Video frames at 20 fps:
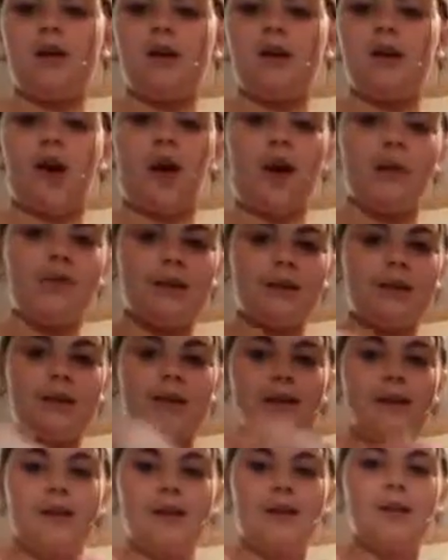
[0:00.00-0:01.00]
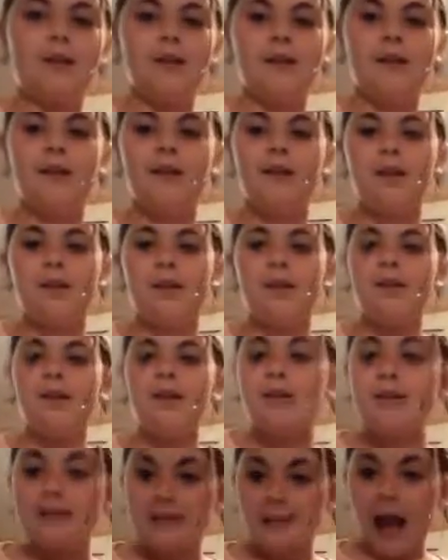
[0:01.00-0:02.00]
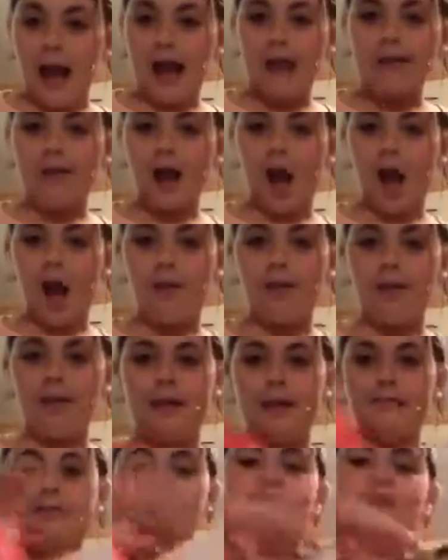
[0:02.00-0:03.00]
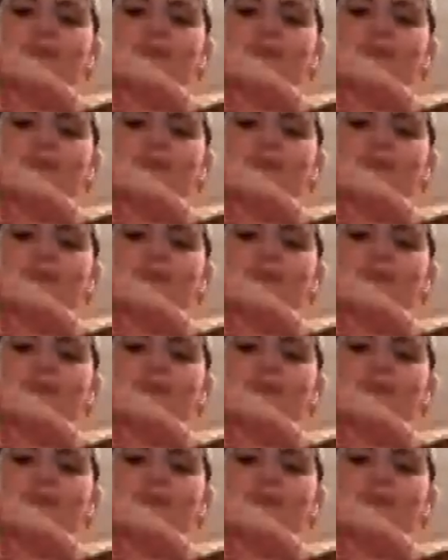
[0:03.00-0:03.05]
Oh God, that's not signed. Signed copy.